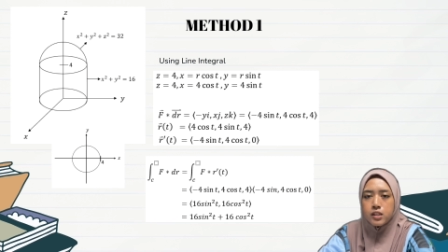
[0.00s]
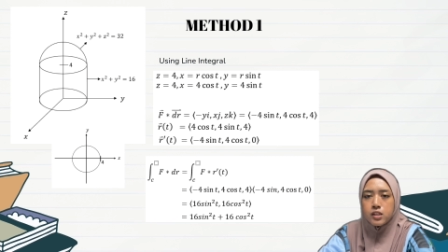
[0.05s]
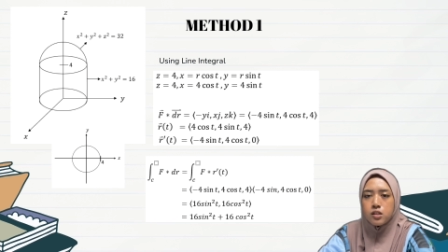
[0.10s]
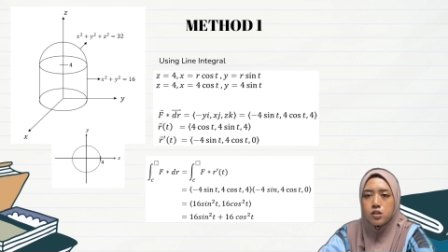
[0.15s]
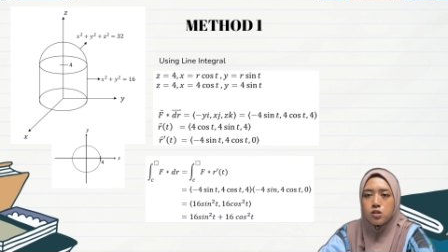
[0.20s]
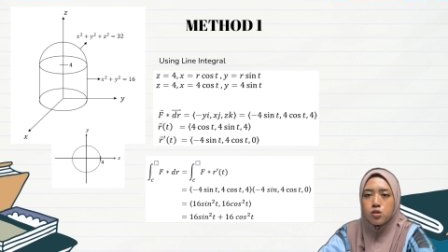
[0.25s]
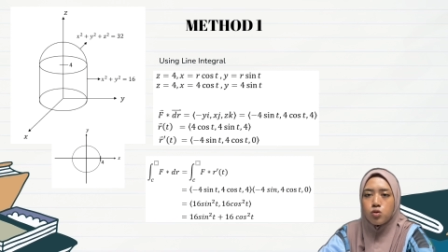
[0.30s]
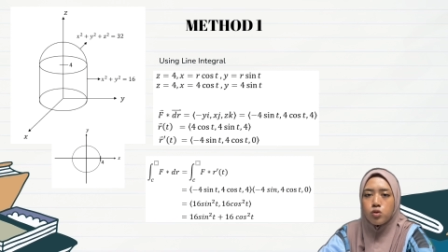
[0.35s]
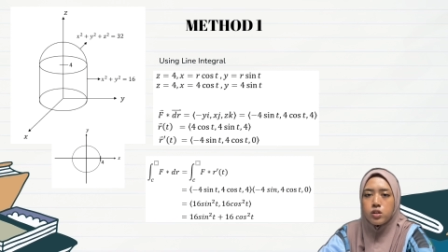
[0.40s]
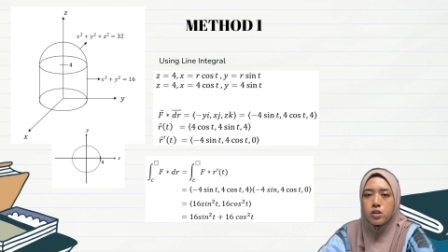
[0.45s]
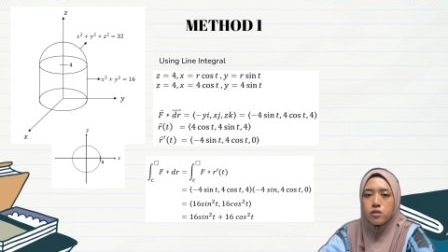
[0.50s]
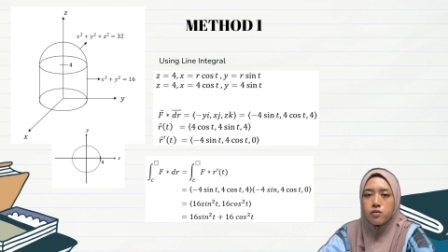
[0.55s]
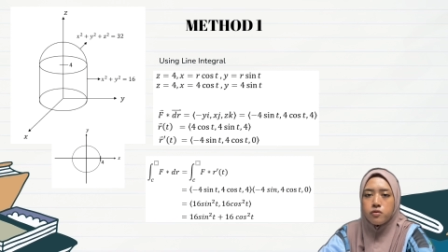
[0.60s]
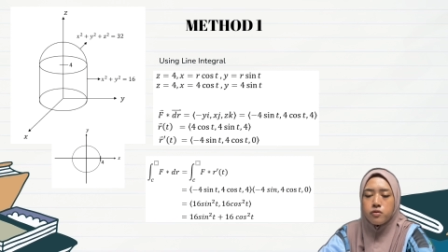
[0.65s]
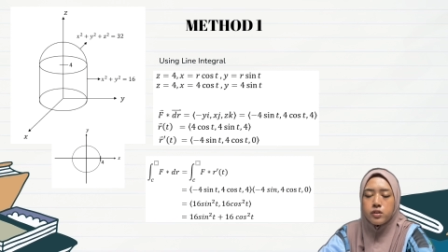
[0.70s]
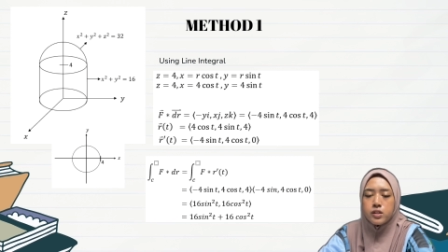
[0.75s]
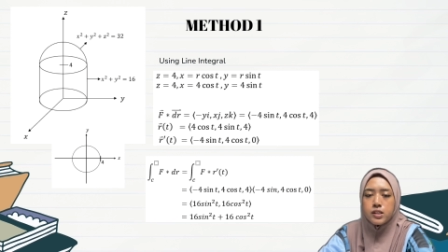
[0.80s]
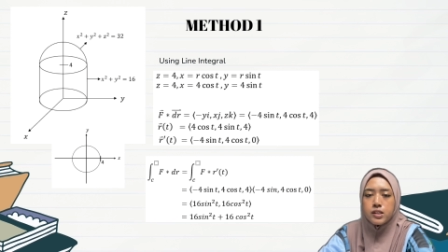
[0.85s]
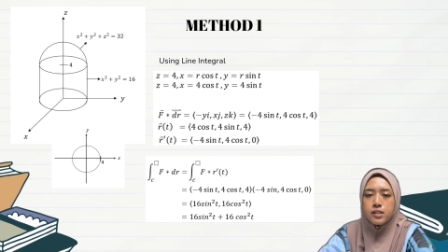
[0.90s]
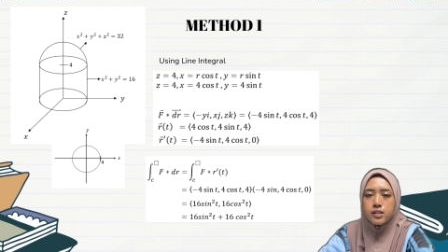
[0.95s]
method
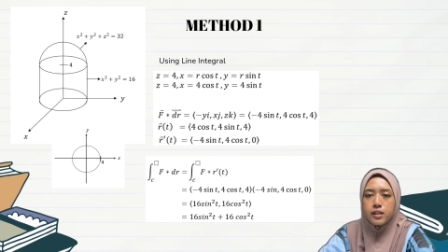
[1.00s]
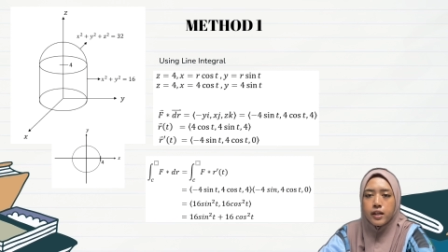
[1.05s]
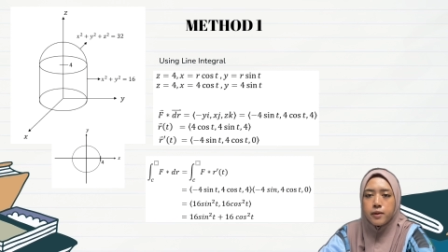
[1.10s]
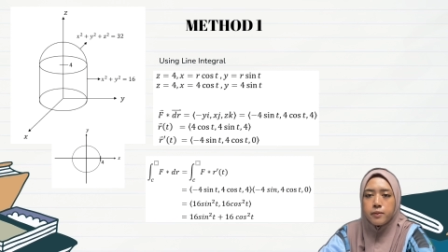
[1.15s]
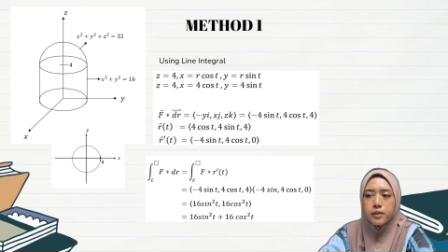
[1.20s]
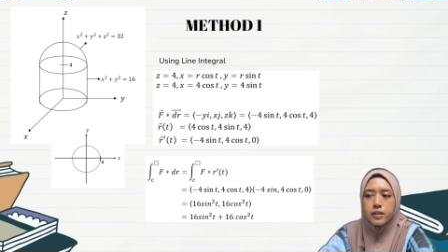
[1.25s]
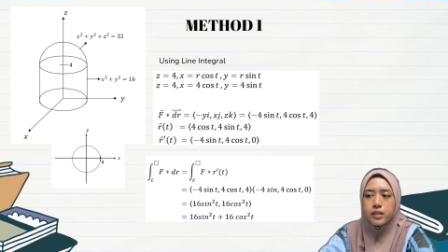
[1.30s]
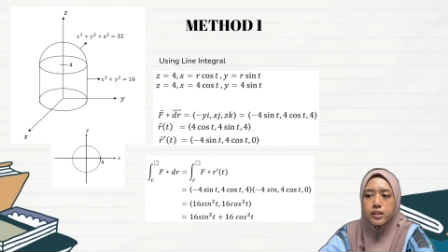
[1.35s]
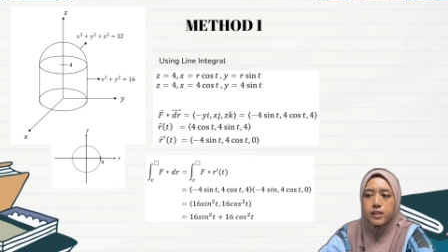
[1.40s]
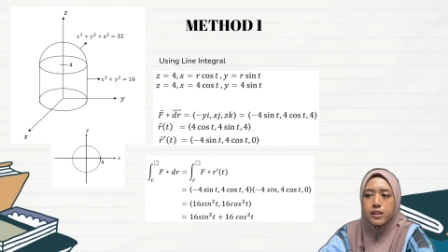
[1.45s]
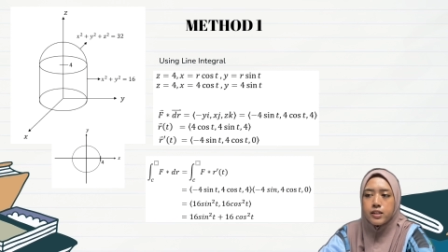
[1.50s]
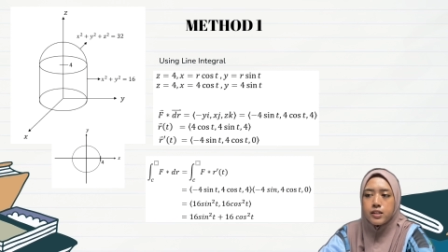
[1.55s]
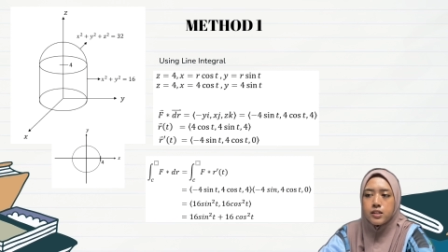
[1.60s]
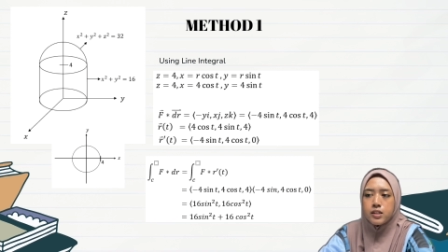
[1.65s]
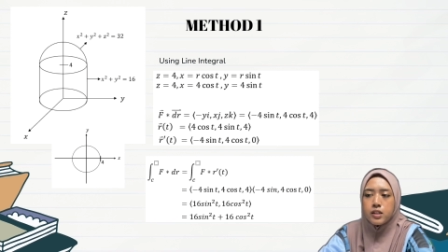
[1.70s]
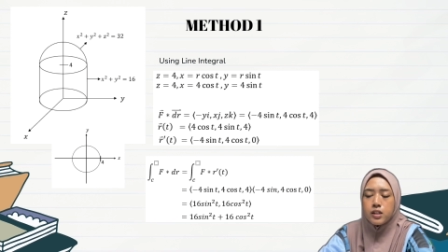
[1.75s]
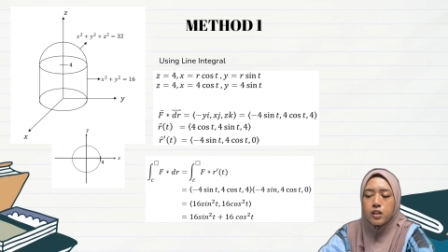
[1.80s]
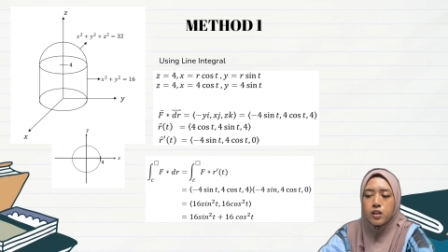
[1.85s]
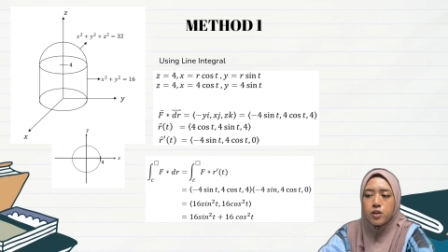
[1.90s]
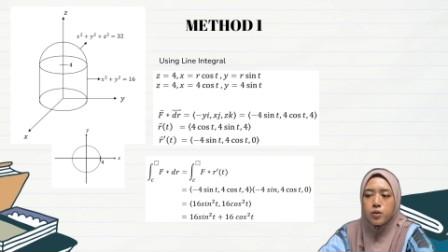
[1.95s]
1, we need
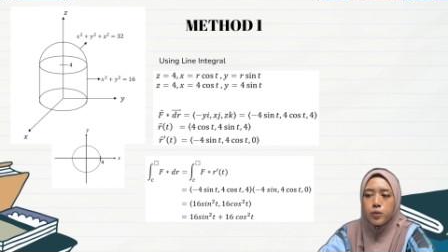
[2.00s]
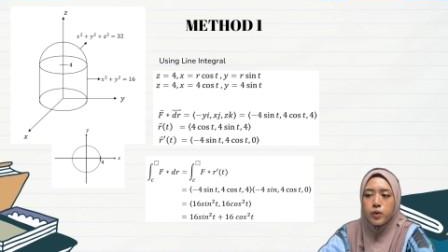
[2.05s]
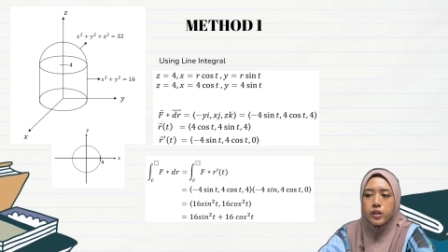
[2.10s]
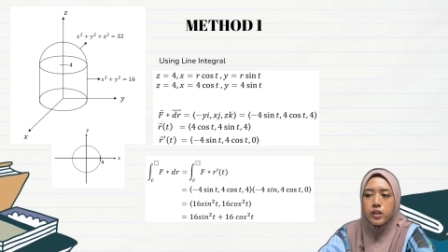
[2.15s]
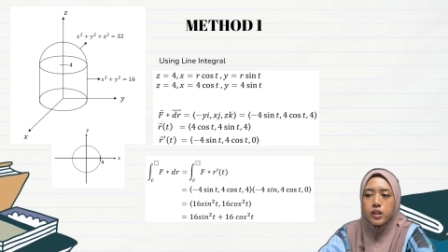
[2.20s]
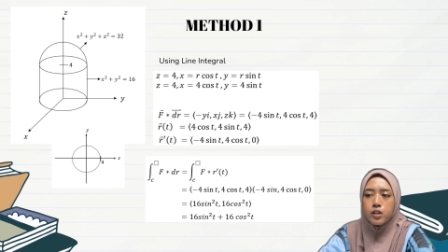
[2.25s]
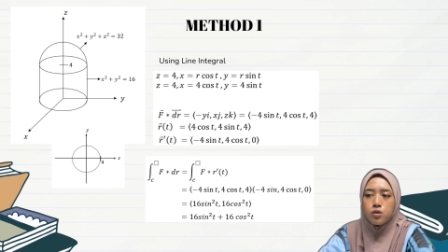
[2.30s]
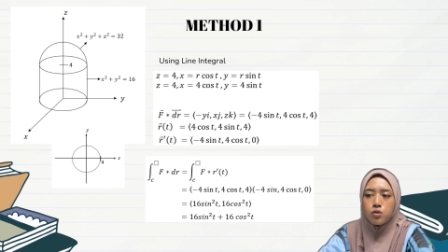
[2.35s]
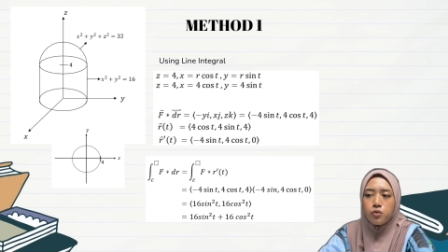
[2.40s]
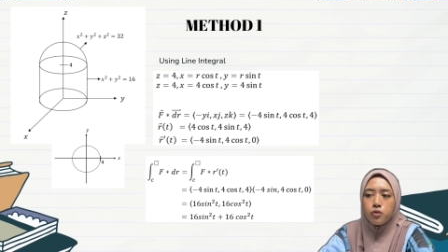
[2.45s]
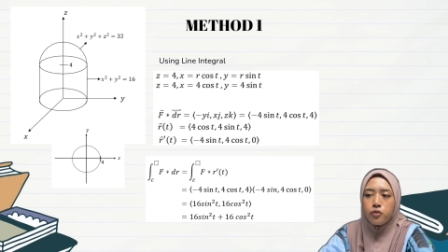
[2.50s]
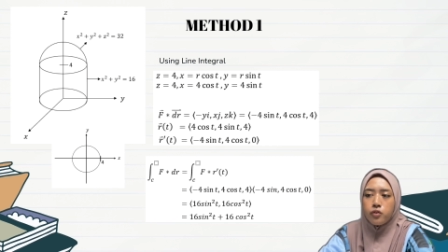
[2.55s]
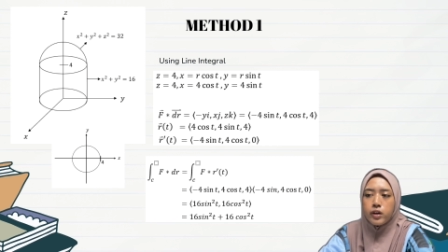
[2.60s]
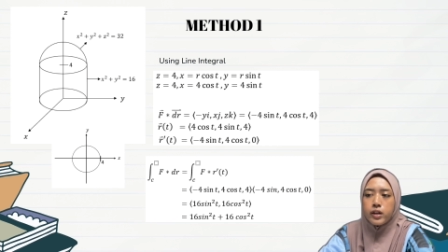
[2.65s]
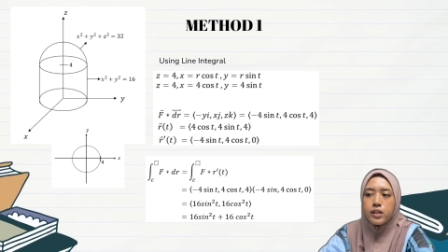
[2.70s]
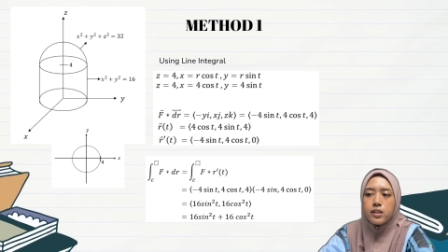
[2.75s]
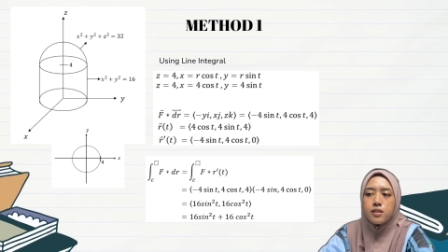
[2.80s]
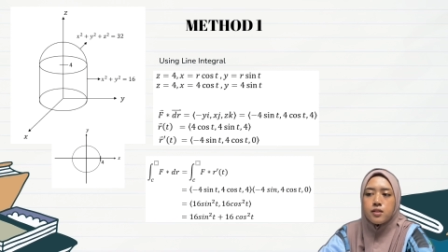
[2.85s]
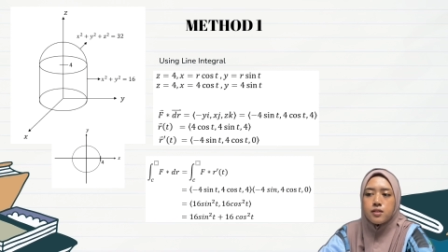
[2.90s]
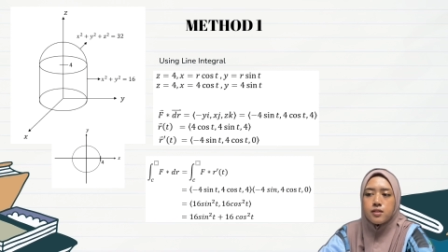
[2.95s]
to find the line
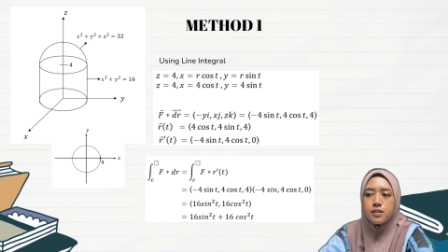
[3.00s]
integral.